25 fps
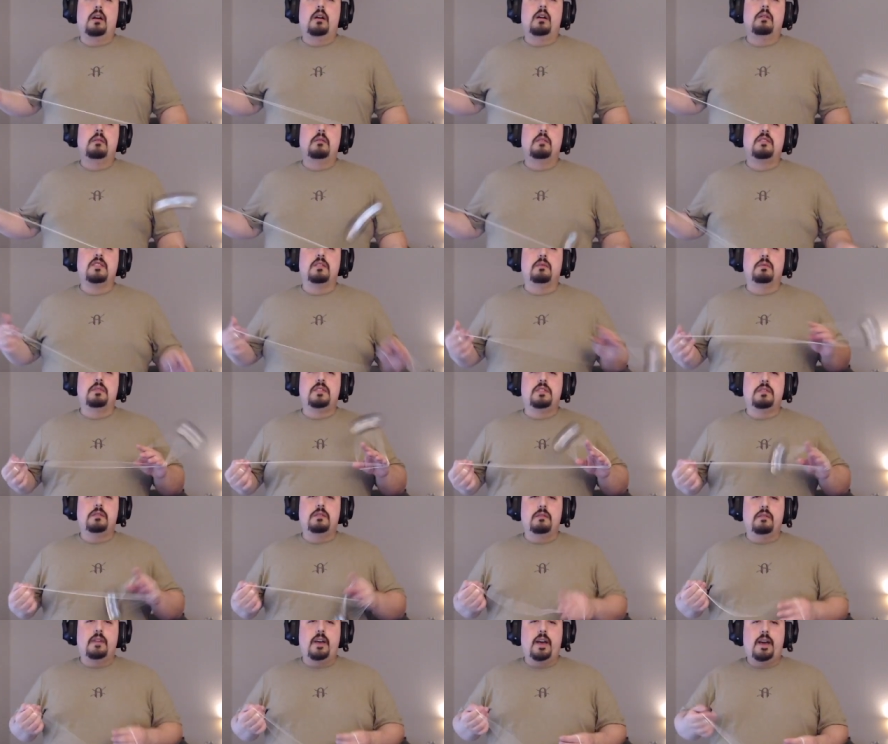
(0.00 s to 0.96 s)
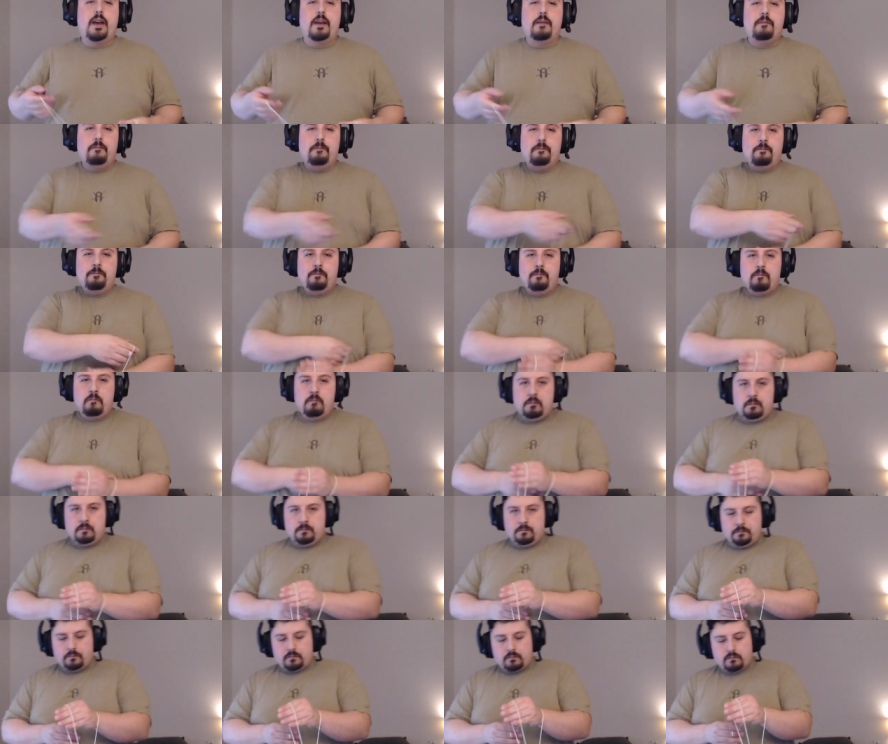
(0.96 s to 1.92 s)
So once you do that,
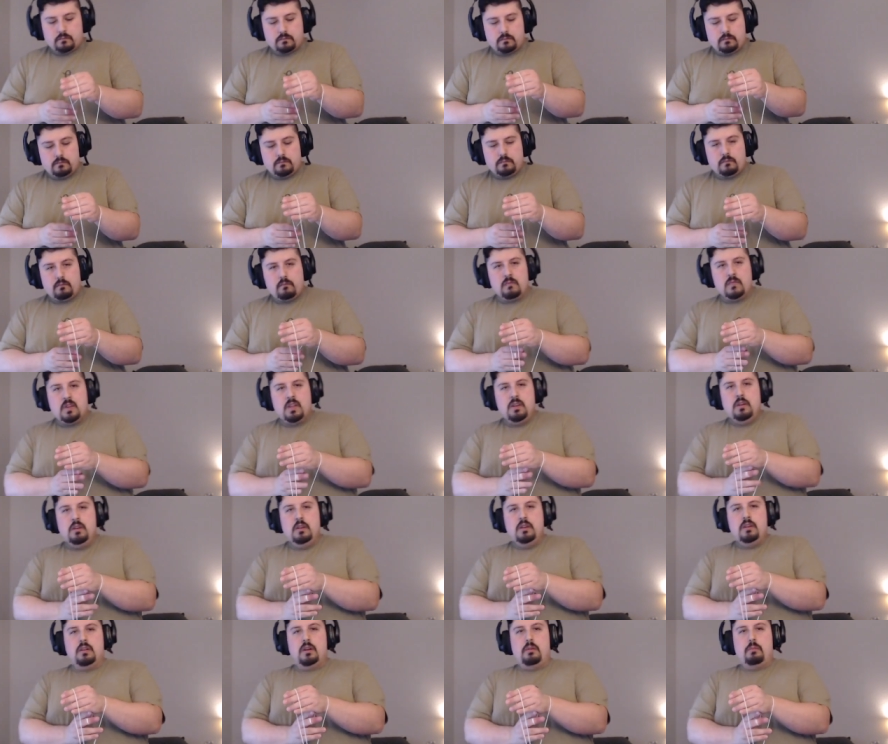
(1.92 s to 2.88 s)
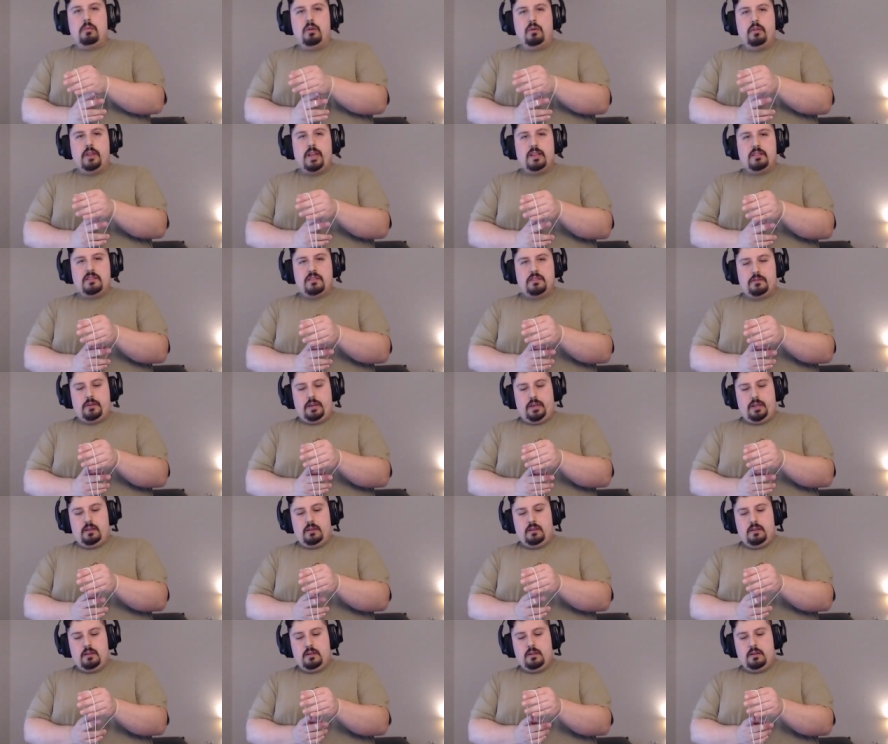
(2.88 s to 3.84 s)
you're going to pull that string.
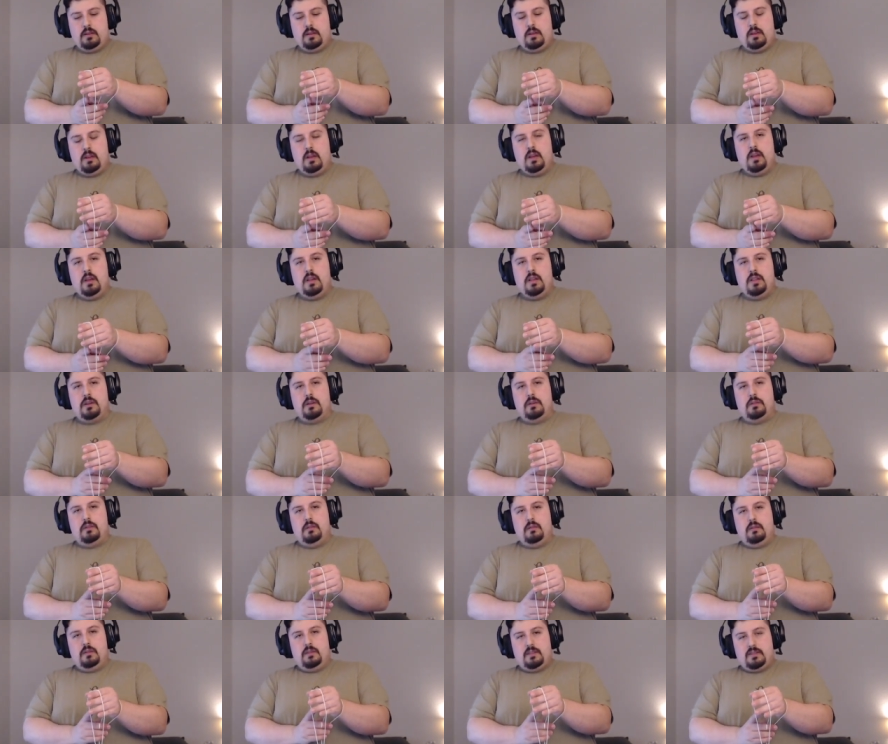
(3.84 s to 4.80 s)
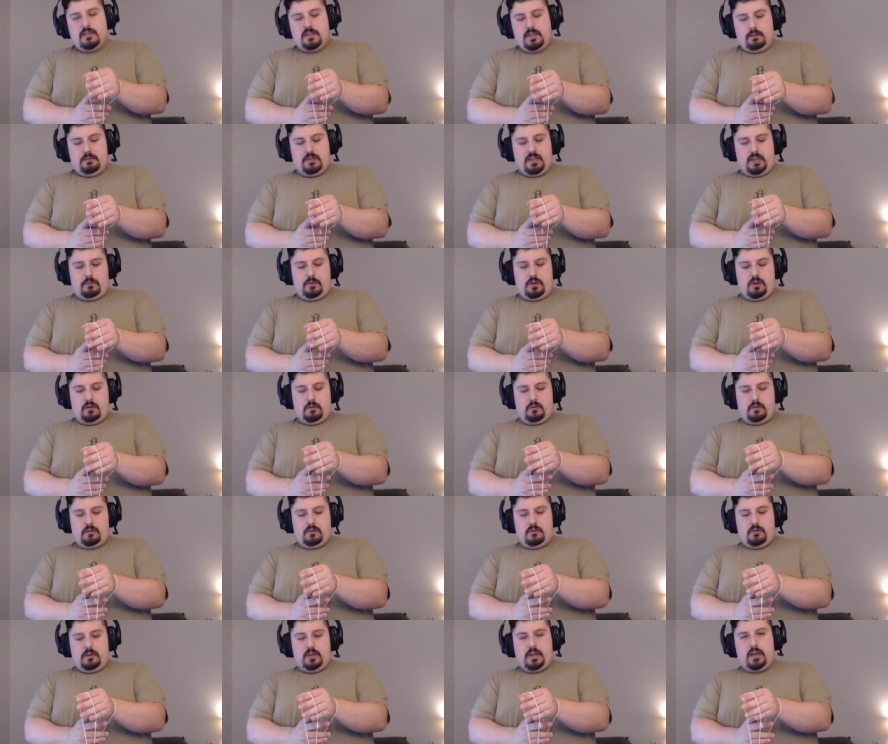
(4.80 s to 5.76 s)
At the same time you're
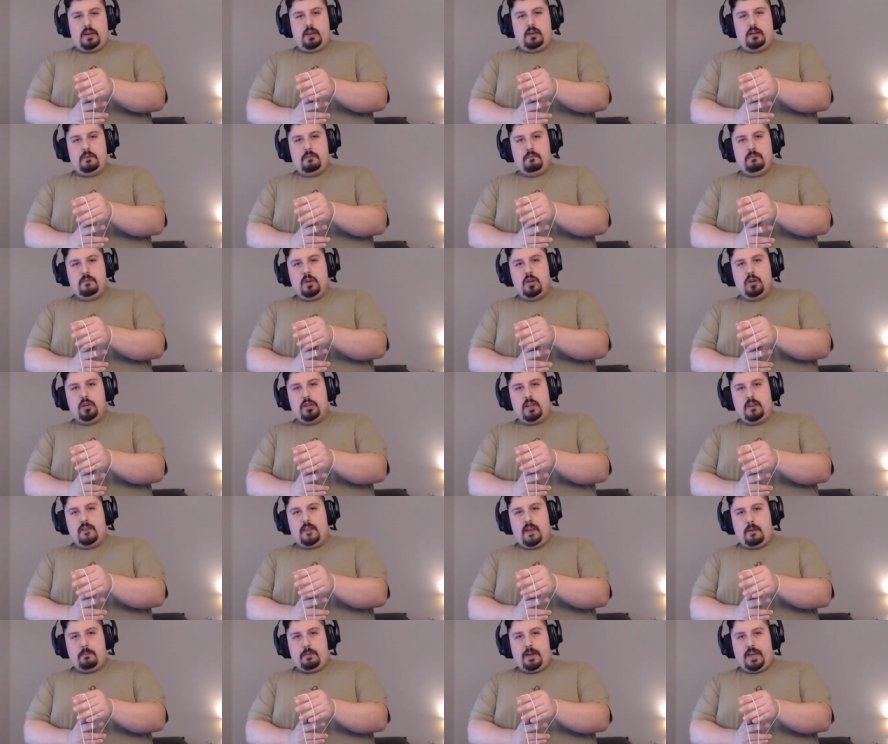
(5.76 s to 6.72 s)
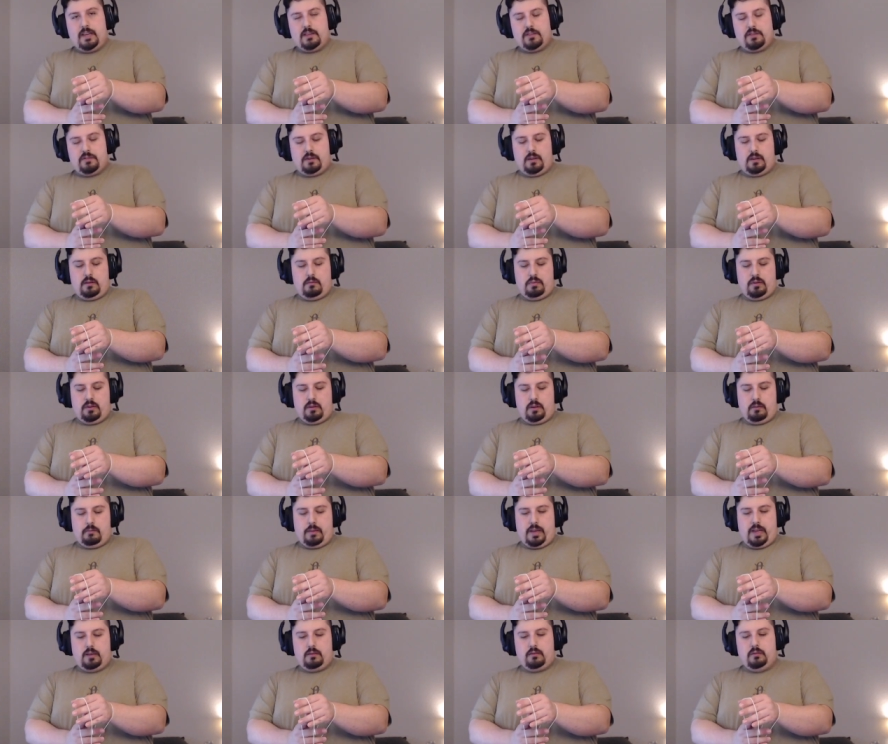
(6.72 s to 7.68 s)
kind of hooking that back string and pulling it
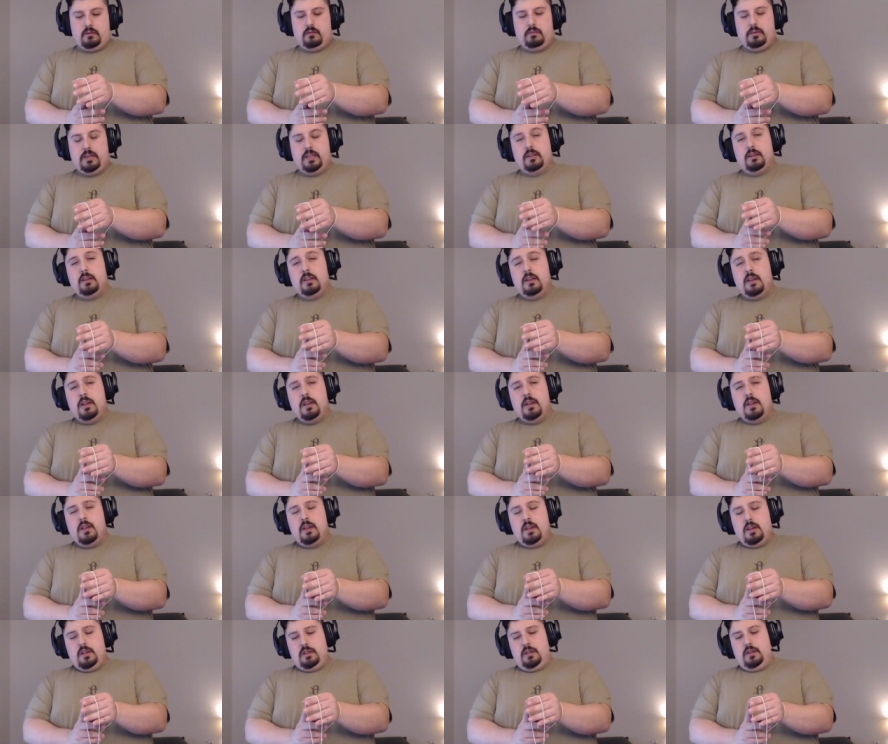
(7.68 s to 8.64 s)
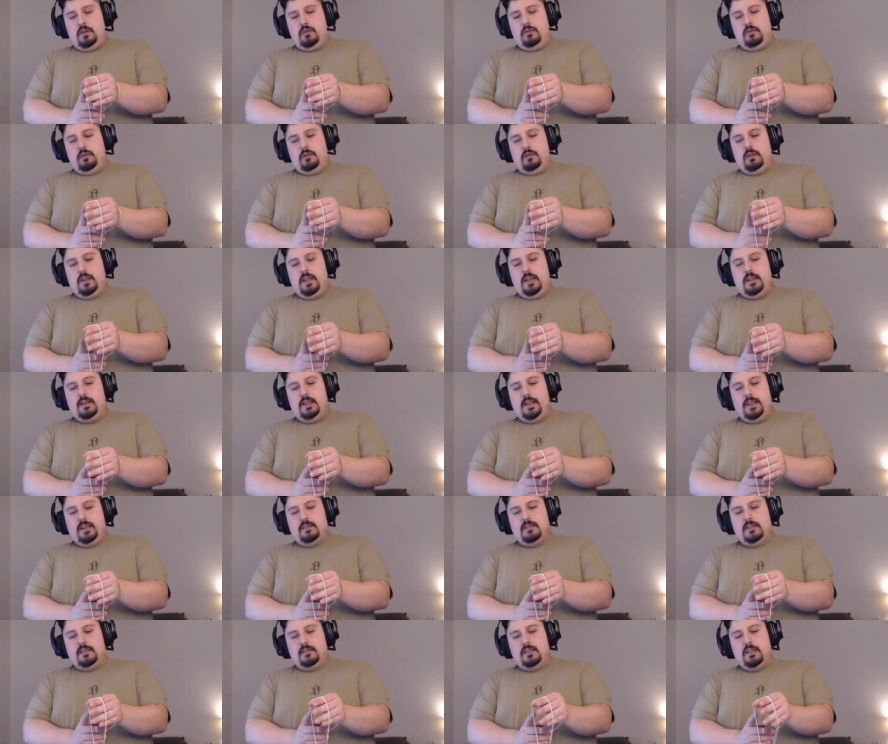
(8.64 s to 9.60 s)
back a little bit. Your
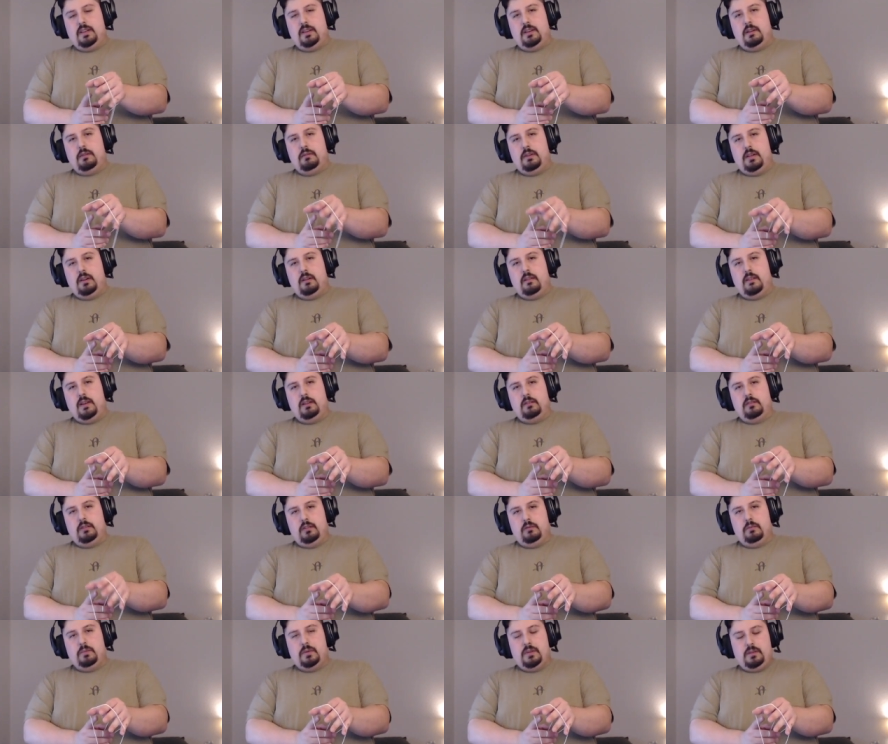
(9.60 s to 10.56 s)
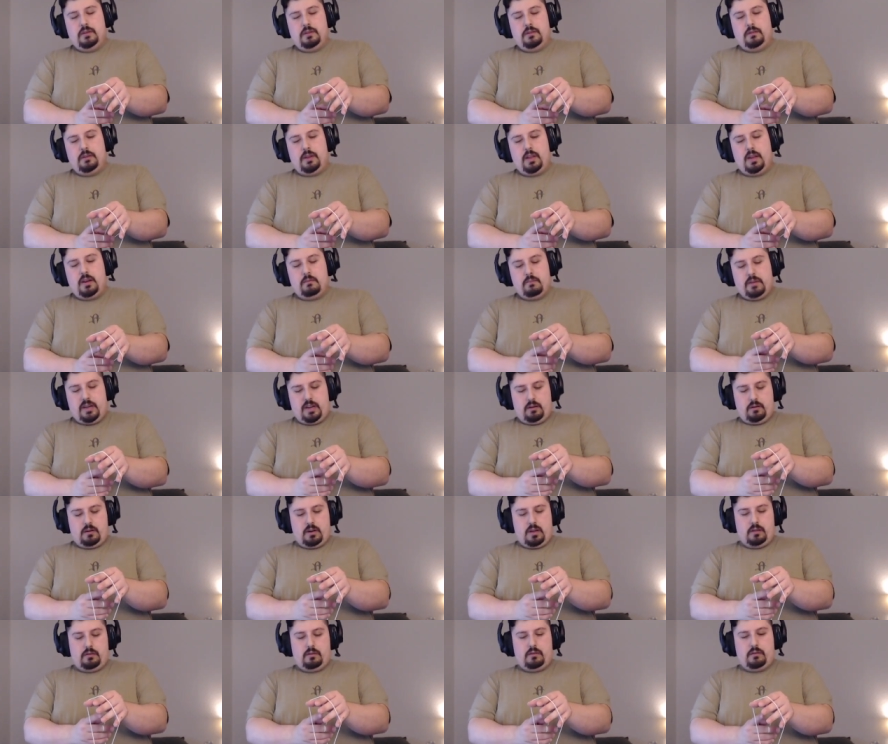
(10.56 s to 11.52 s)
index is going to go into that loop created by your
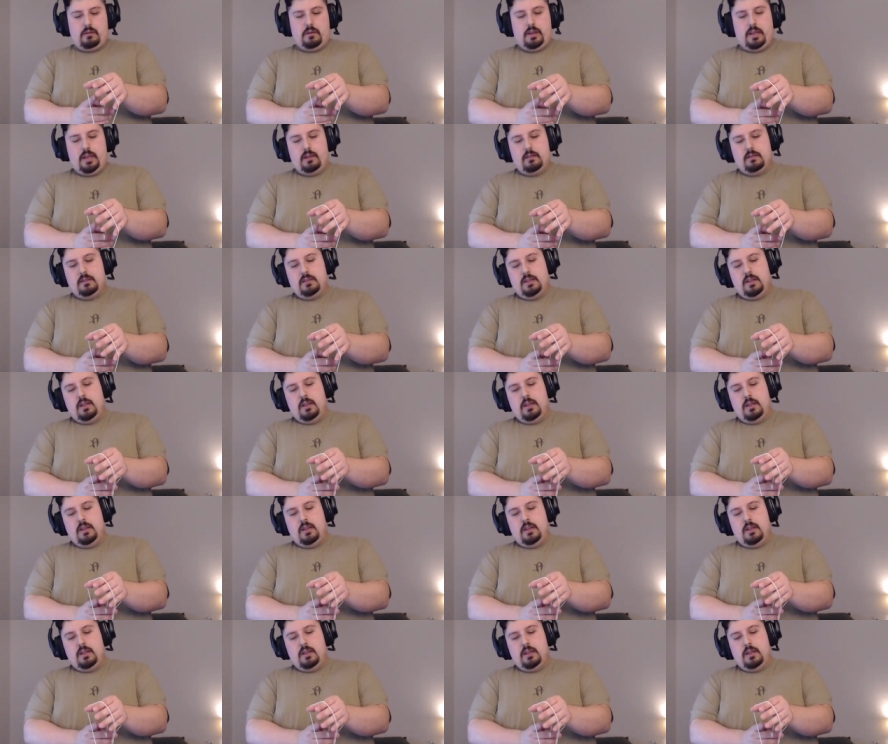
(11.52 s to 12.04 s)
non-throw hand.